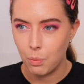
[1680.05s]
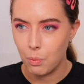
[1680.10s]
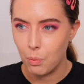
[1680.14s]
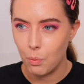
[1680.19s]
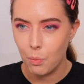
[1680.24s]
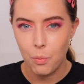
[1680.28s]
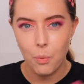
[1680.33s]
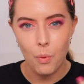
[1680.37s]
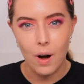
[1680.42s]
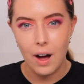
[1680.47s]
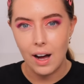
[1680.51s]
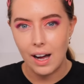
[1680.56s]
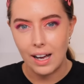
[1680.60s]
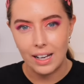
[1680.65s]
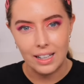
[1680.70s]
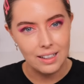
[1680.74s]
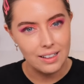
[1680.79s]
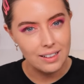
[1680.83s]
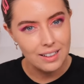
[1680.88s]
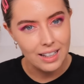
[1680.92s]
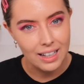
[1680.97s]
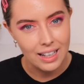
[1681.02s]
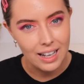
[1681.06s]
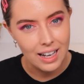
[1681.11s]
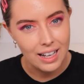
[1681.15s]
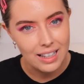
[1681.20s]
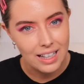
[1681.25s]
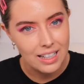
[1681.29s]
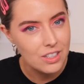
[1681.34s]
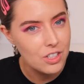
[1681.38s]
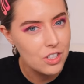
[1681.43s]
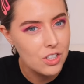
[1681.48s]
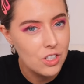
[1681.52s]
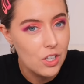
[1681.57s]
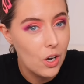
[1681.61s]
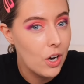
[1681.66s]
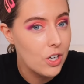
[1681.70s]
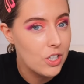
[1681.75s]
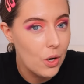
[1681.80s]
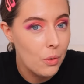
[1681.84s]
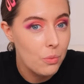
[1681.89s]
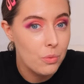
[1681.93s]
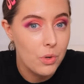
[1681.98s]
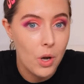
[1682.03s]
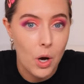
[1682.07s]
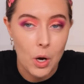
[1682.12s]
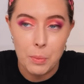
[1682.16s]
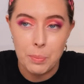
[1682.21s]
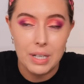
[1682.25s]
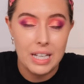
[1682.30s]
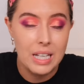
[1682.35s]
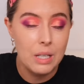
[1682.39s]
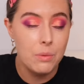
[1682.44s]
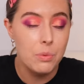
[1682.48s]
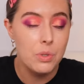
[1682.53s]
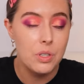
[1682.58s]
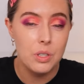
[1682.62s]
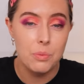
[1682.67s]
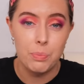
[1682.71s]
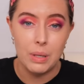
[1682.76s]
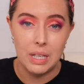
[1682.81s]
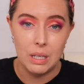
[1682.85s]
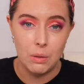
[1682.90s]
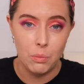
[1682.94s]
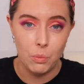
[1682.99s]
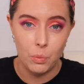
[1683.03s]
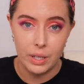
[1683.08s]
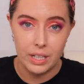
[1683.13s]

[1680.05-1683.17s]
why? Like that just don't, I don't know. But he was just being